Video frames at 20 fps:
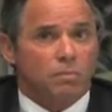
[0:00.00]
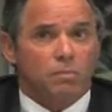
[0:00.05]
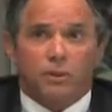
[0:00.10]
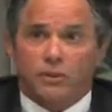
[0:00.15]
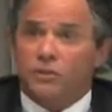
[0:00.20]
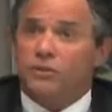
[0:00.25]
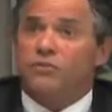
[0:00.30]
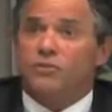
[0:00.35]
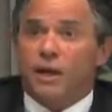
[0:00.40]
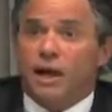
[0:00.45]

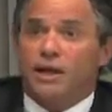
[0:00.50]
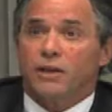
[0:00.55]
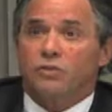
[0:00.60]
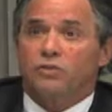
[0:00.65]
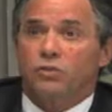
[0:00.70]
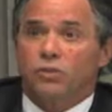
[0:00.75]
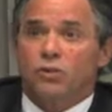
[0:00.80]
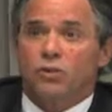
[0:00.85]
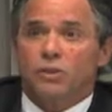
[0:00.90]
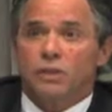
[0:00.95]
But the
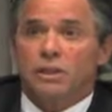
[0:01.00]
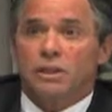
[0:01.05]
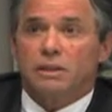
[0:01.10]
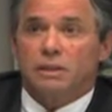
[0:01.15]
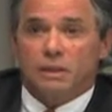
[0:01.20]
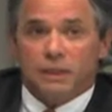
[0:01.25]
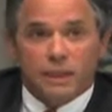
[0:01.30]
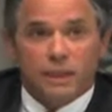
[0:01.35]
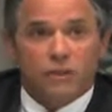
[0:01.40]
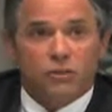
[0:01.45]
science could
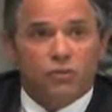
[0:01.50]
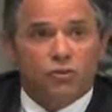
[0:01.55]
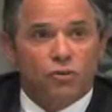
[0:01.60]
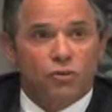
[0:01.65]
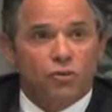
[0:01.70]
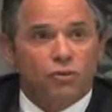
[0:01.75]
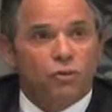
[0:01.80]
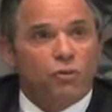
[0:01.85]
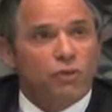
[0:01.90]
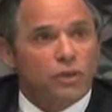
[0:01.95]
lead
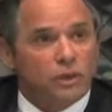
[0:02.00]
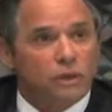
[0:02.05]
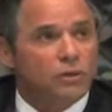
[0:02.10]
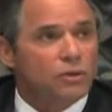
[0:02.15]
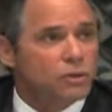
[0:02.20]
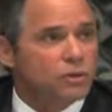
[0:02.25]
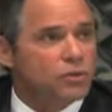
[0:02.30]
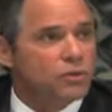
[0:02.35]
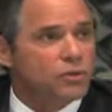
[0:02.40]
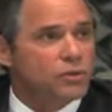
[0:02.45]
you to a
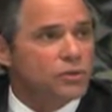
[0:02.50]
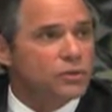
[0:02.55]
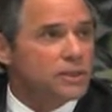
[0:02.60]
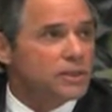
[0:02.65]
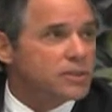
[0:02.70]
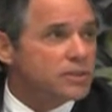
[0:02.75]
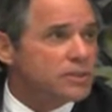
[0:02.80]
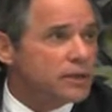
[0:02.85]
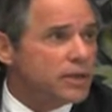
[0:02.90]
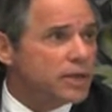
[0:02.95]
conclusion
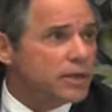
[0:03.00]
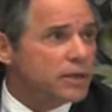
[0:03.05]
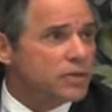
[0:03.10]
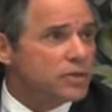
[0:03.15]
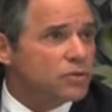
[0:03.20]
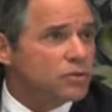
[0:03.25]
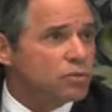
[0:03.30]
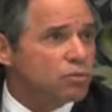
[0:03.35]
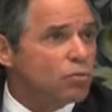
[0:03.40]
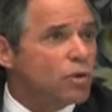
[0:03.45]
that
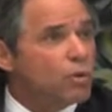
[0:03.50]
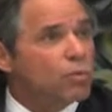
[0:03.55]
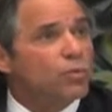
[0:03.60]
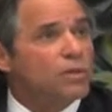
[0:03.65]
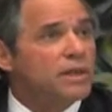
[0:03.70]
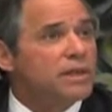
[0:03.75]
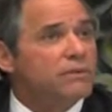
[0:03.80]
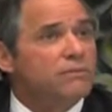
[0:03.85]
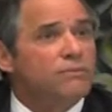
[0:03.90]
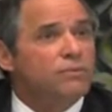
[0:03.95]
says what
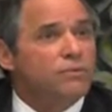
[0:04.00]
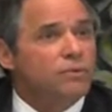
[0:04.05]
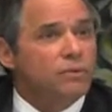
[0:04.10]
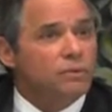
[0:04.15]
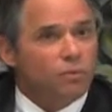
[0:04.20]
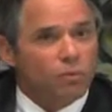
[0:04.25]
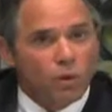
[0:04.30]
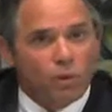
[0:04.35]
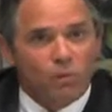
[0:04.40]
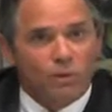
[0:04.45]
we have
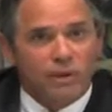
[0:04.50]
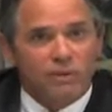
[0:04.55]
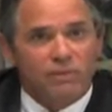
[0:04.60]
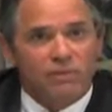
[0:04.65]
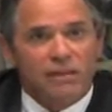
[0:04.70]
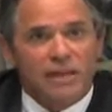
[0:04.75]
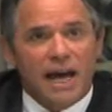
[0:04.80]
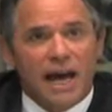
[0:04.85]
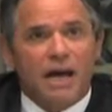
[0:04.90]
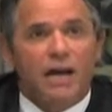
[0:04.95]

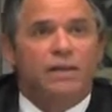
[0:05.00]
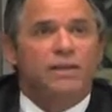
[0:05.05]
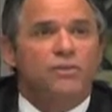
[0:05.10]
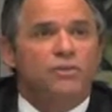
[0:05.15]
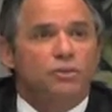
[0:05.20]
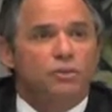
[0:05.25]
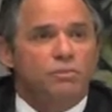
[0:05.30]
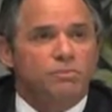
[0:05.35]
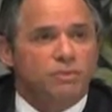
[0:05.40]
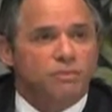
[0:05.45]
allowed
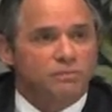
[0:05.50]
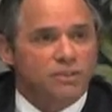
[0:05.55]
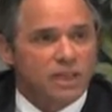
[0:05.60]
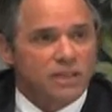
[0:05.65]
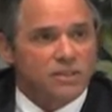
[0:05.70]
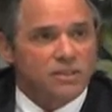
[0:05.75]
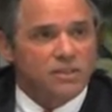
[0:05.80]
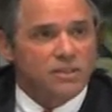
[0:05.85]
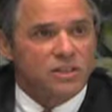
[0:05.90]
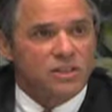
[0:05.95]
in terms of
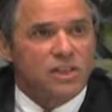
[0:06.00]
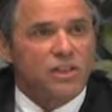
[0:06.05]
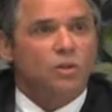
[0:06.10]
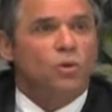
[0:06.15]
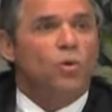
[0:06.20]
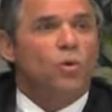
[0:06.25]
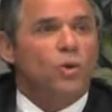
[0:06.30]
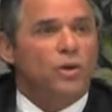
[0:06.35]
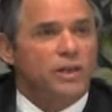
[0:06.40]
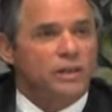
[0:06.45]
density
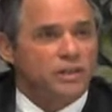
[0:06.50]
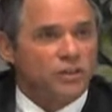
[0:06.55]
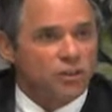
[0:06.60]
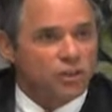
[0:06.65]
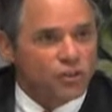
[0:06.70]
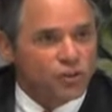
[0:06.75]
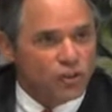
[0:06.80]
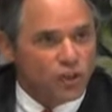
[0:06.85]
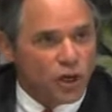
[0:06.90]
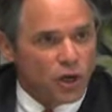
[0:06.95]
or in
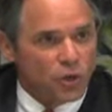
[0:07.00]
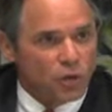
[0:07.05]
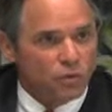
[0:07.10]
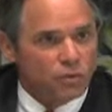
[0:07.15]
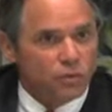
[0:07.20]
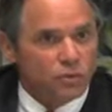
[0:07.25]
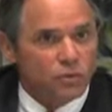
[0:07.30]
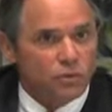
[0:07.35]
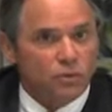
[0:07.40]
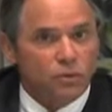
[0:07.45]
our
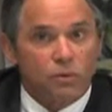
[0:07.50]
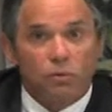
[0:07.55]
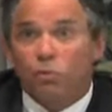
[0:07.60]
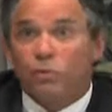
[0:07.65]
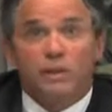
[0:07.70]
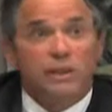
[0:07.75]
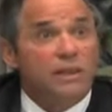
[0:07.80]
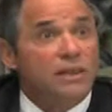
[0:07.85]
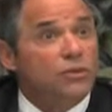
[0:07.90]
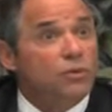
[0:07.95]
zones,
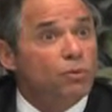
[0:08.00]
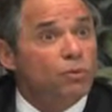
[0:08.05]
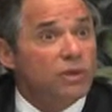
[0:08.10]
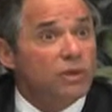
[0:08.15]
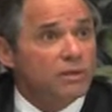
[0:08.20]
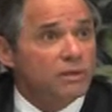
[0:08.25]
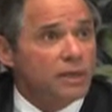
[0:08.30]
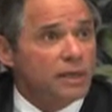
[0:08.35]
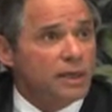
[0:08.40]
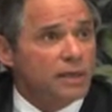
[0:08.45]
we need to
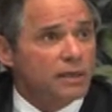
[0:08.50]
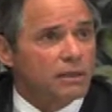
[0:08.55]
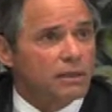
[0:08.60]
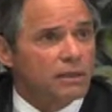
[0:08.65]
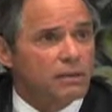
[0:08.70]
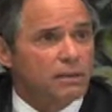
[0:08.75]
rethink.